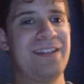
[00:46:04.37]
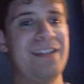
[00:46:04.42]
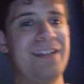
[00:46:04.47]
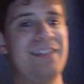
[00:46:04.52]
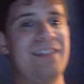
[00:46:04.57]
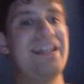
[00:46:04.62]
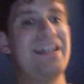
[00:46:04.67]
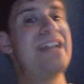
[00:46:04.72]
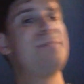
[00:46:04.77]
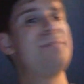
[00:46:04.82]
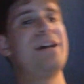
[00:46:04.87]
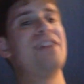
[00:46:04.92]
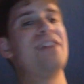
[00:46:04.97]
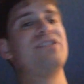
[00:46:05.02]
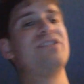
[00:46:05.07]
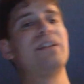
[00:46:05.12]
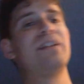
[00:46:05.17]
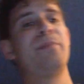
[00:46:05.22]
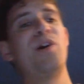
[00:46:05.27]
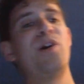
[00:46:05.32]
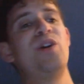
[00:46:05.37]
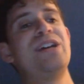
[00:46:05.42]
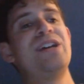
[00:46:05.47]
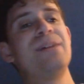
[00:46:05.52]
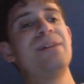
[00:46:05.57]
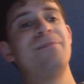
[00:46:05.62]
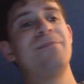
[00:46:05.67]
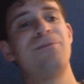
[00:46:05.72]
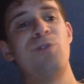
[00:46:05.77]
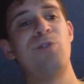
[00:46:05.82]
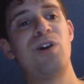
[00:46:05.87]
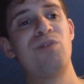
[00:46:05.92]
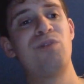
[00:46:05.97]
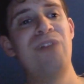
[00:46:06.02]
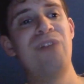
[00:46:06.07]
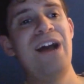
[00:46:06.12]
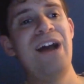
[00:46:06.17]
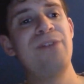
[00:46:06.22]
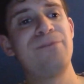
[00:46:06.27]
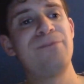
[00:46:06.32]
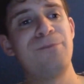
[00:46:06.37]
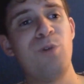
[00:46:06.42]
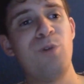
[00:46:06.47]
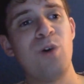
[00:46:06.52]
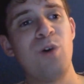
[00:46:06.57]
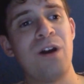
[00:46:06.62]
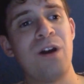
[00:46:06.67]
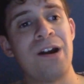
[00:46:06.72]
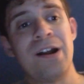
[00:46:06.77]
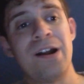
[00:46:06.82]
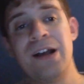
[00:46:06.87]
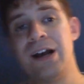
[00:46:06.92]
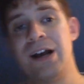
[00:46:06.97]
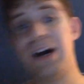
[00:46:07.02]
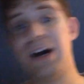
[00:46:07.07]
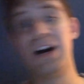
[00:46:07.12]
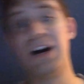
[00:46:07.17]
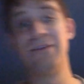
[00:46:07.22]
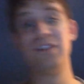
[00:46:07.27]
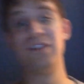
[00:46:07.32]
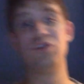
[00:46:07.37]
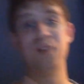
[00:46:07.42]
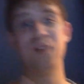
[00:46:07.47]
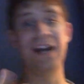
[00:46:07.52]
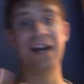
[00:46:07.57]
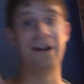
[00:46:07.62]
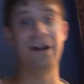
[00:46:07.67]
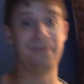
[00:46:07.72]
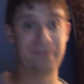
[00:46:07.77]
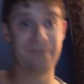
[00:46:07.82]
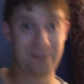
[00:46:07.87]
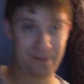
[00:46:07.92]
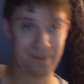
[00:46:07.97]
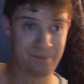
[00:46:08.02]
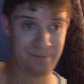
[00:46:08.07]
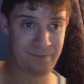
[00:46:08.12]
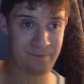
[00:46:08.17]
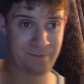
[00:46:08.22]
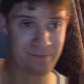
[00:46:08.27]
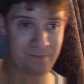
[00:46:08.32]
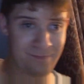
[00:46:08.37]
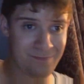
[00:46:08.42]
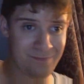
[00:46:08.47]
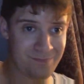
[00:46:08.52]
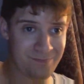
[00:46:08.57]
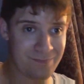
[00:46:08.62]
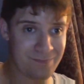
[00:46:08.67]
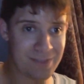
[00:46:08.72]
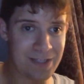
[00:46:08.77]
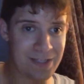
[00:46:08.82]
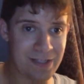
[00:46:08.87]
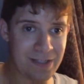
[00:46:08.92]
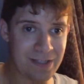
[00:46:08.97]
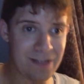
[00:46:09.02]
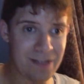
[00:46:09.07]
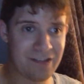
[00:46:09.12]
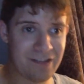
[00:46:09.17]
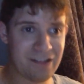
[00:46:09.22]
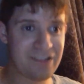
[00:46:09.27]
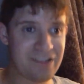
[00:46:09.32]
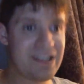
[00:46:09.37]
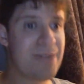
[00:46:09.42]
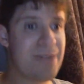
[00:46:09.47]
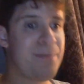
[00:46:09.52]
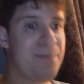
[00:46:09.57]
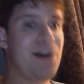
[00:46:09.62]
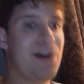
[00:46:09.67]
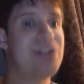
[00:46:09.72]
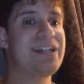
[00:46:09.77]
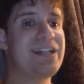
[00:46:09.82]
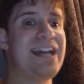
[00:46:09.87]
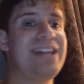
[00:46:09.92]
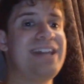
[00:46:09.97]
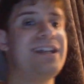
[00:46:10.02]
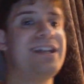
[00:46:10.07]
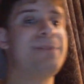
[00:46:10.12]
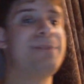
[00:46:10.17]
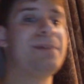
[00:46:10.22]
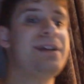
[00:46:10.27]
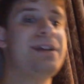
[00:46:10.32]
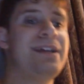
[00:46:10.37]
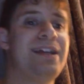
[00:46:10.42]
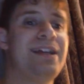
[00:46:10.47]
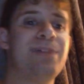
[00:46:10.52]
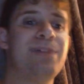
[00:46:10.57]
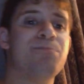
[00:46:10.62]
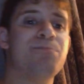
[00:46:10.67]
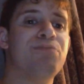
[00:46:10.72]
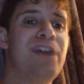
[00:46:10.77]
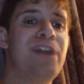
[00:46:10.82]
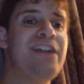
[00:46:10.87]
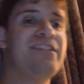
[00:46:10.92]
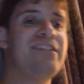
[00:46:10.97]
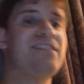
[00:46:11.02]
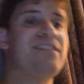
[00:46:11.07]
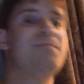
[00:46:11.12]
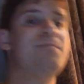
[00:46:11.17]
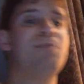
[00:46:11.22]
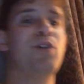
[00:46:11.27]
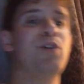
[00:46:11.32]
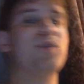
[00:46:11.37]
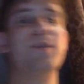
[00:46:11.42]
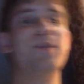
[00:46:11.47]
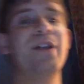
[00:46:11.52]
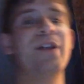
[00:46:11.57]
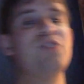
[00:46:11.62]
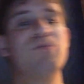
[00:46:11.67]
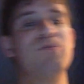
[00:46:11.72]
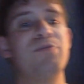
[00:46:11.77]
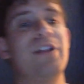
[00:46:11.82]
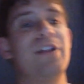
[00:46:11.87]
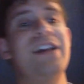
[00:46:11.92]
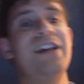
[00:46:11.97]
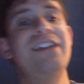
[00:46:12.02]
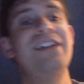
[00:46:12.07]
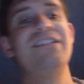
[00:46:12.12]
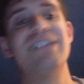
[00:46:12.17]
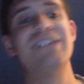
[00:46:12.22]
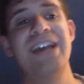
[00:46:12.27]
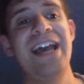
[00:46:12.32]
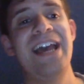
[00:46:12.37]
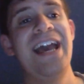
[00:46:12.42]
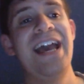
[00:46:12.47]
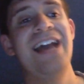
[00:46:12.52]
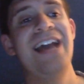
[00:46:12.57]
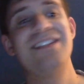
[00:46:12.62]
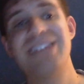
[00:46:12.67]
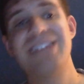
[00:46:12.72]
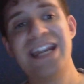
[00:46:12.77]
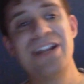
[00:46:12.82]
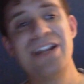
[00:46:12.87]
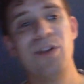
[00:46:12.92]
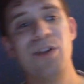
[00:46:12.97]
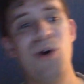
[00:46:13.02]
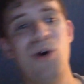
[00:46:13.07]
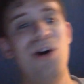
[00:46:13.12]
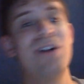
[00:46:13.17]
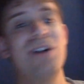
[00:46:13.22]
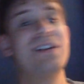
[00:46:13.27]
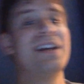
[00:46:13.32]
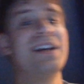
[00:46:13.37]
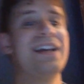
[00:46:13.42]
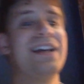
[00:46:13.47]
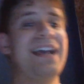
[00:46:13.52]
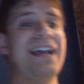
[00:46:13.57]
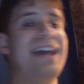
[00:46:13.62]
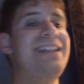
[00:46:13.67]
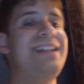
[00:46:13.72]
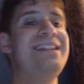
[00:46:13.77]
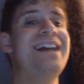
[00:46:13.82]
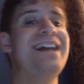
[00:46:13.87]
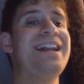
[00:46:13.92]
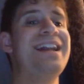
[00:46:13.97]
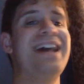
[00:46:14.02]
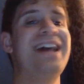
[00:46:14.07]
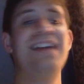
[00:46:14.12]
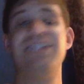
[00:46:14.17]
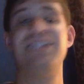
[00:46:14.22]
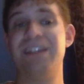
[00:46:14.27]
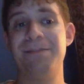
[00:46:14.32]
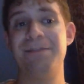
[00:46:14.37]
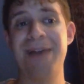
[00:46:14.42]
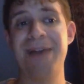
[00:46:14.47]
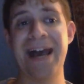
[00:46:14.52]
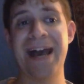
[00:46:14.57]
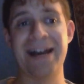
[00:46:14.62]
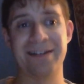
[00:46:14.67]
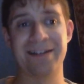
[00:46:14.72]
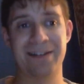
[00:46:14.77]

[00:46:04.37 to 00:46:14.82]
then appeared to the podium for round four of the draft. So CM Punk end up embracing both Alundra Blaze and Teddy Long, and they then head to the back.